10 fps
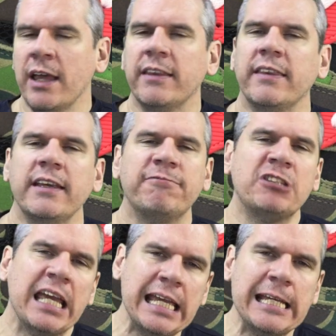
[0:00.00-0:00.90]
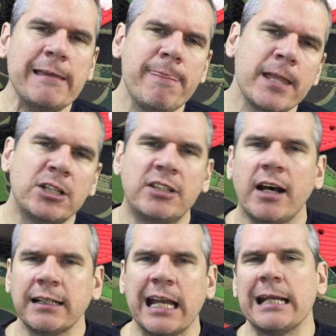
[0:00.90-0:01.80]
that they've taken the
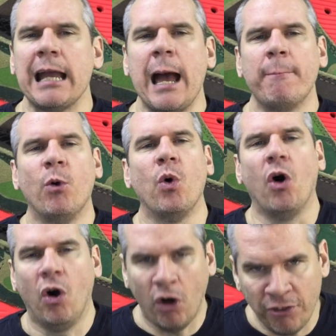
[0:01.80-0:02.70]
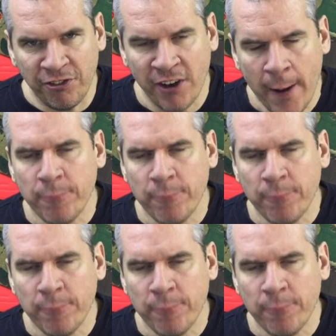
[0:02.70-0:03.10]
Duck Camo off